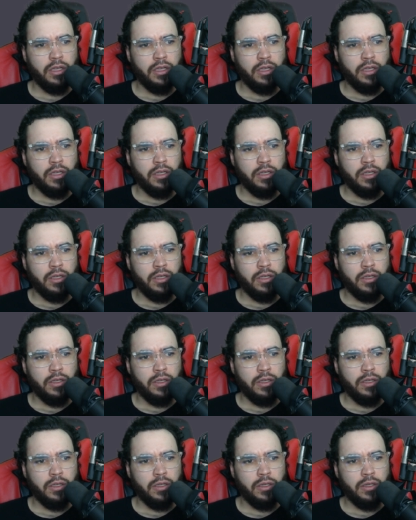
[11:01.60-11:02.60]

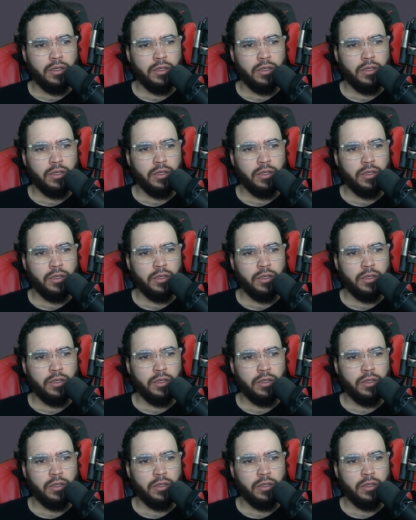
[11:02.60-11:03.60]

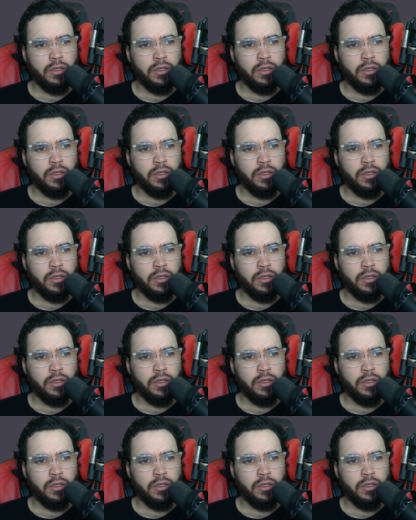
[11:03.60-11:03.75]
(no one is talking)